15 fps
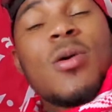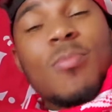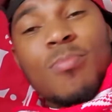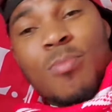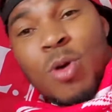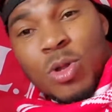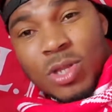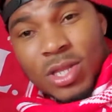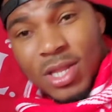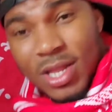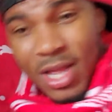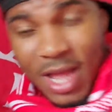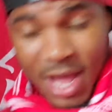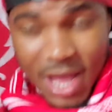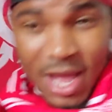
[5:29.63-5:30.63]
But
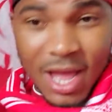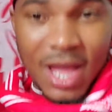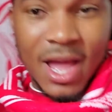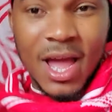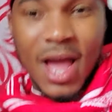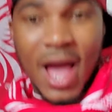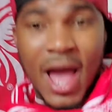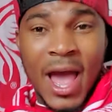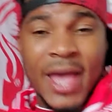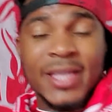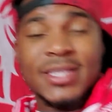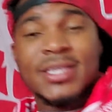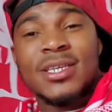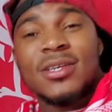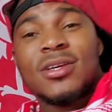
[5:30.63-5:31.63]
I
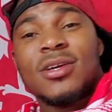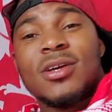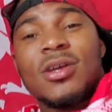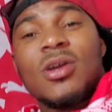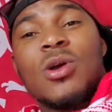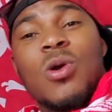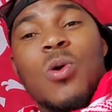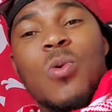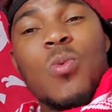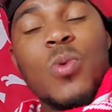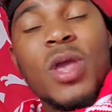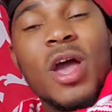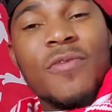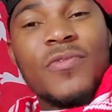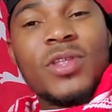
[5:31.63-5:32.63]
think
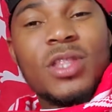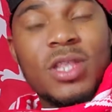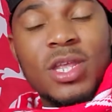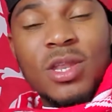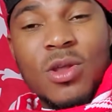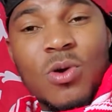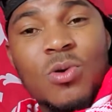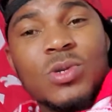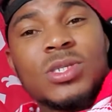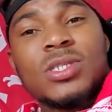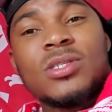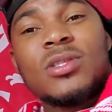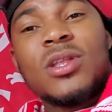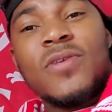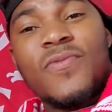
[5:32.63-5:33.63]
we have it in us
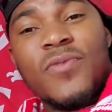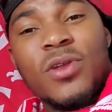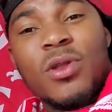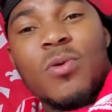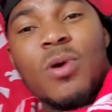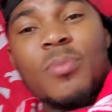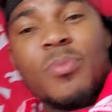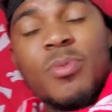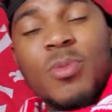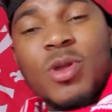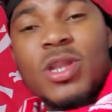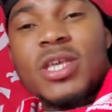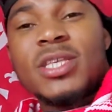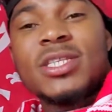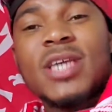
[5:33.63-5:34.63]
to defend our Premier
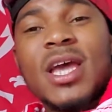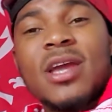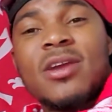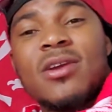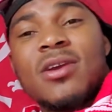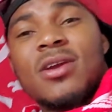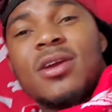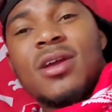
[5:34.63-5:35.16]
League title.